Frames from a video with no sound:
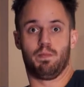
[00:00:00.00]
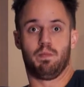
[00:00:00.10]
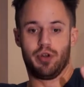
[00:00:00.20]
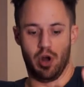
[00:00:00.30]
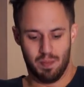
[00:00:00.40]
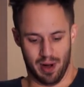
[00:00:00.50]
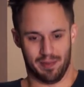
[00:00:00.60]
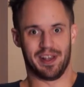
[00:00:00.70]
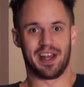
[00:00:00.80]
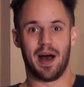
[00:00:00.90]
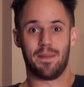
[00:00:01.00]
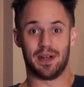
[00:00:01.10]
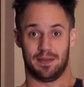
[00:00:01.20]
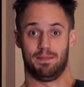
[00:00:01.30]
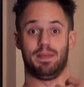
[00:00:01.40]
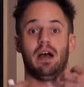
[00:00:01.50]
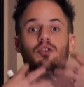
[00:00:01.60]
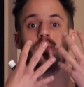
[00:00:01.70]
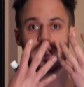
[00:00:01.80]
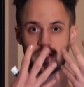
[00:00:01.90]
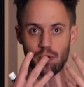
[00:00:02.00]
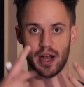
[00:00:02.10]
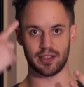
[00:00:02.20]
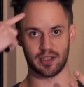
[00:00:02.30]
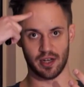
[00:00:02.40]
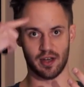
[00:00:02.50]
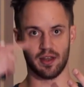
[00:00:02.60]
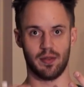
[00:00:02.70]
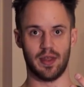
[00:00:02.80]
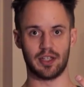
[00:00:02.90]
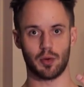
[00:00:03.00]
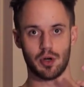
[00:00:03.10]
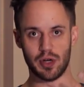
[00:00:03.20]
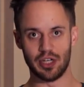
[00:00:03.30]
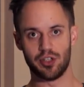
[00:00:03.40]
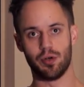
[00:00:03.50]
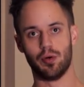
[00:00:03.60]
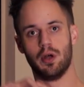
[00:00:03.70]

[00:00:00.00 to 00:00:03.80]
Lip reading: bubbling up, it's about to express. That's when you need to